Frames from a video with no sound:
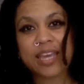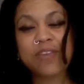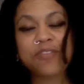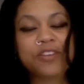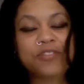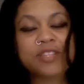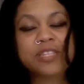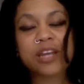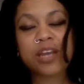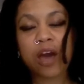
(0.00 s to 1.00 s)
Even if it's
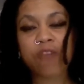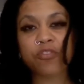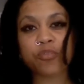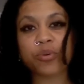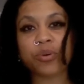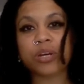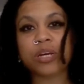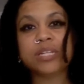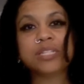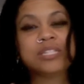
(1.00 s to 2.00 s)
uncomfortable,
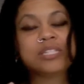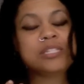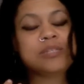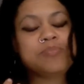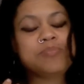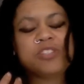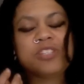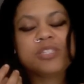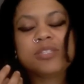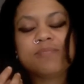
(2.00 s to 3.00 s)

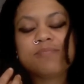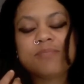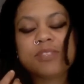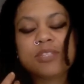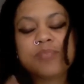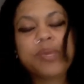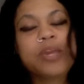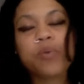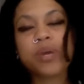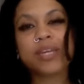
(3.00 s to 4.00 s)
just
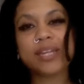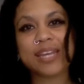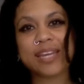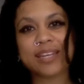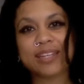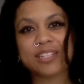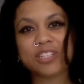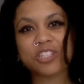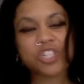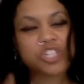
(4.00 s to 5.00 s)
speak what you need.
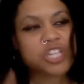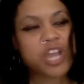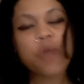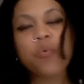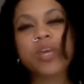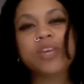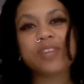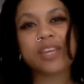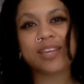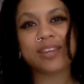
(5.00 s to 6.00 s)
Just share what you
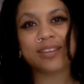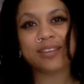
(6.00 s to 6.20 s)
need.